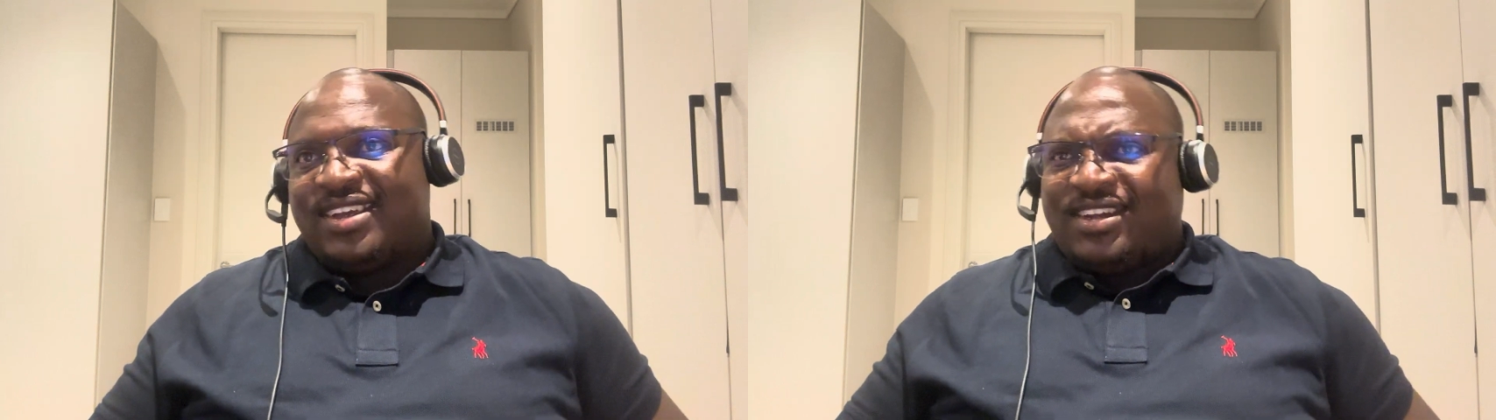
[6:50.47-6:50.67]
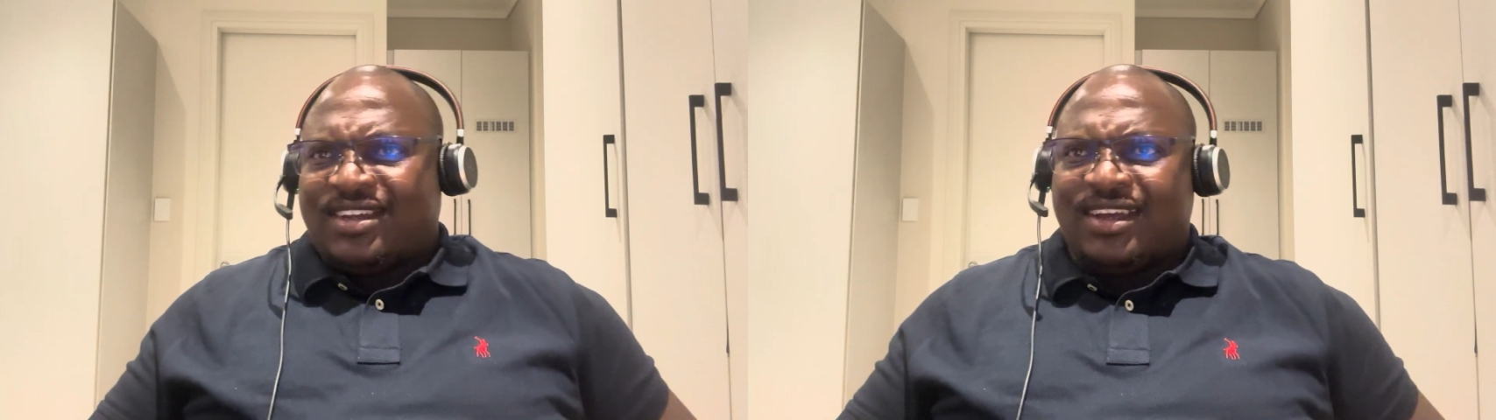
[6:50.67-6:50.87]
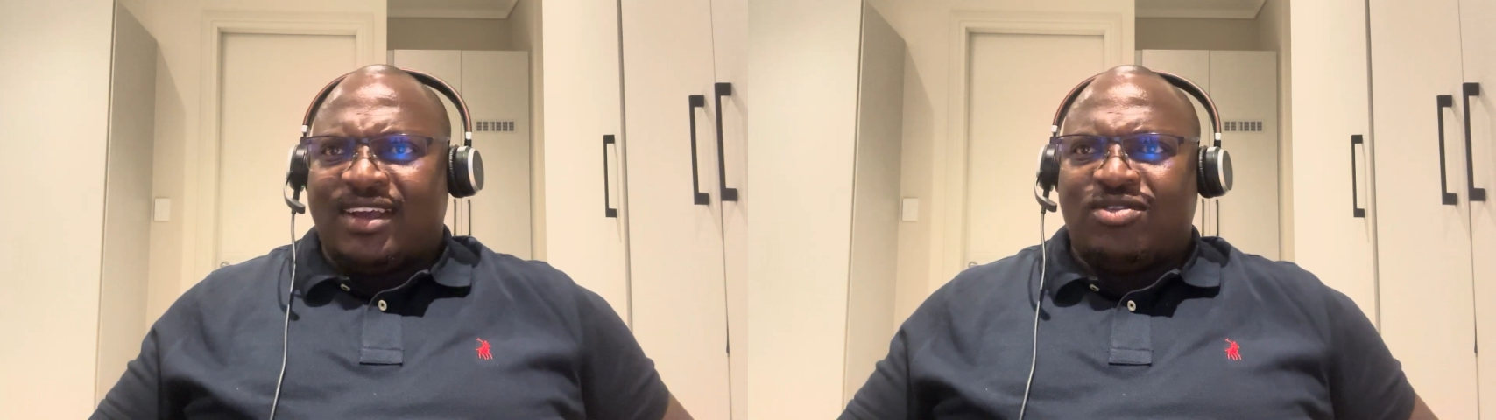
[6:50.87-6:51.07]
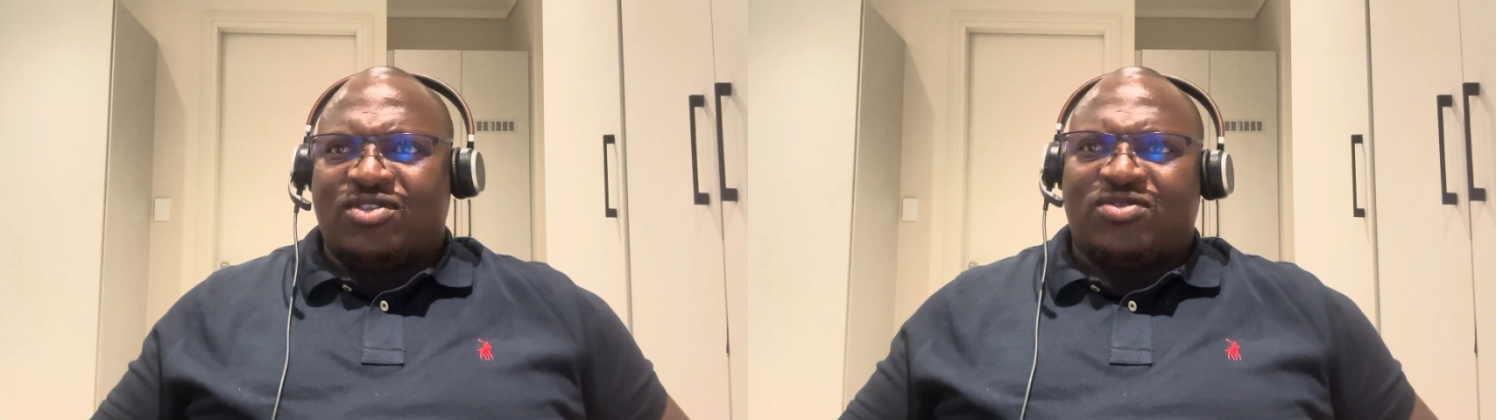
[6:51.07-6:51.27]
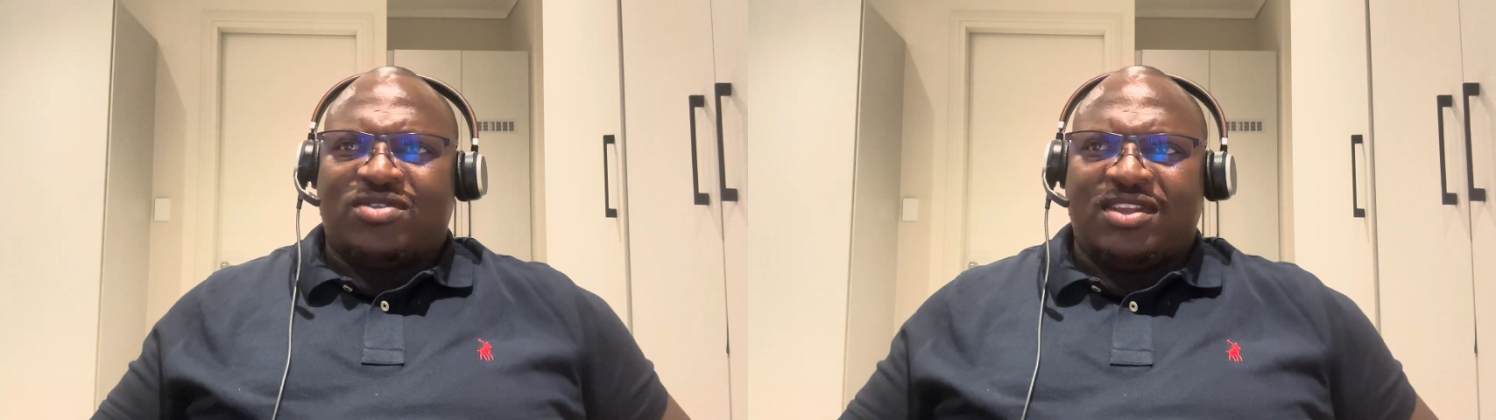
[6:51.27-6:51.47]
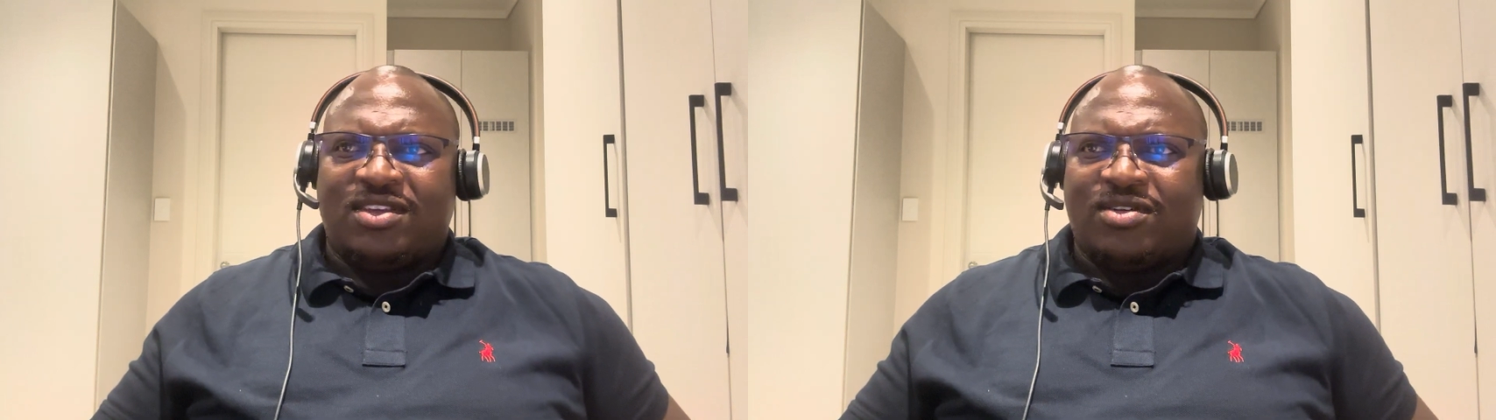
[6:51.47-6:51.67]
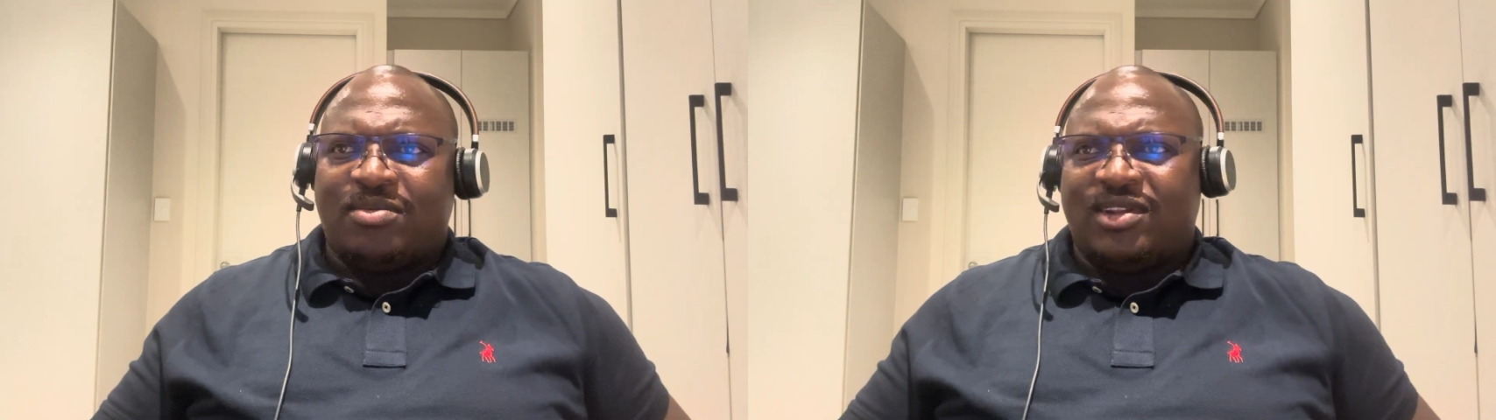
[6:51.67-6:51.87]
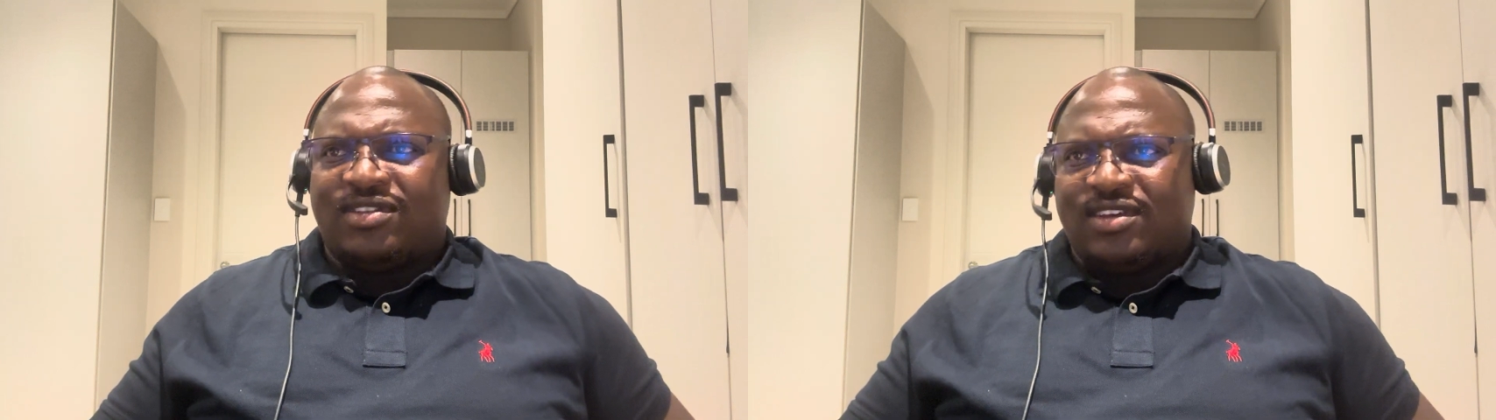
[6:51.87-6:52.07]
Share your story in the
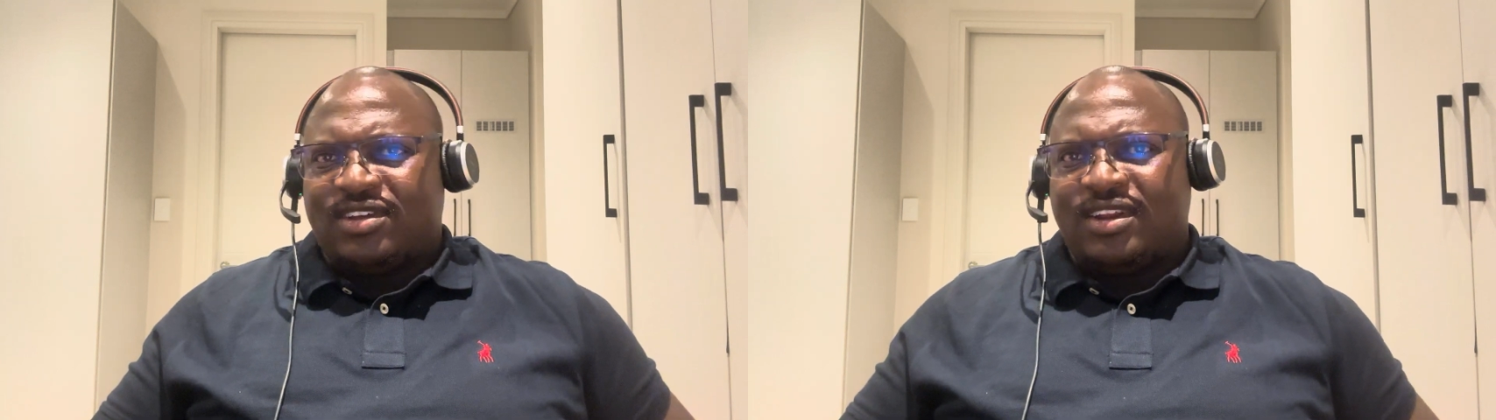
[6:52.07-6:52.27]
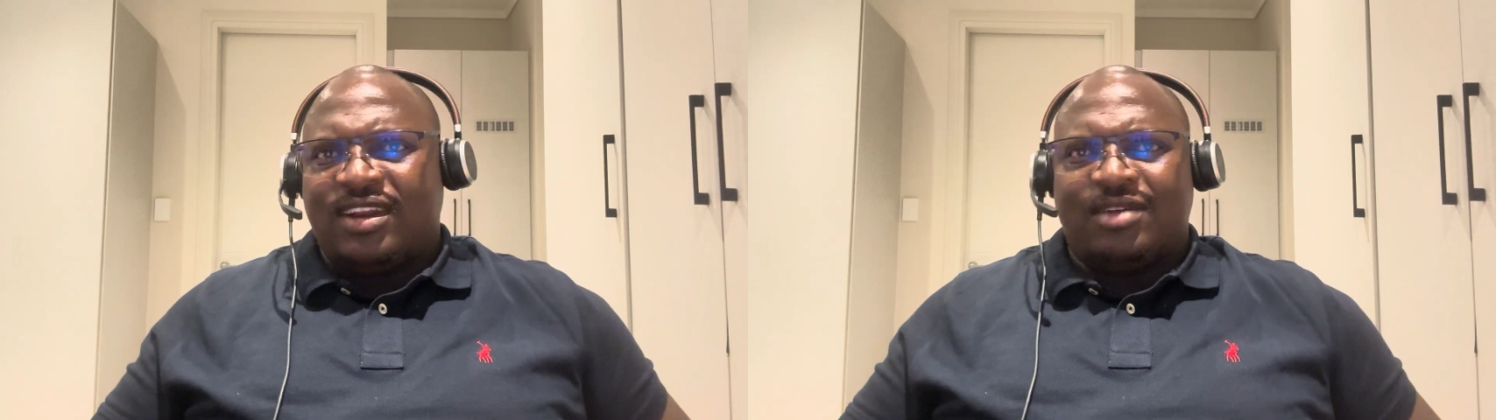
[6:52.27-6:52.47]
comment section.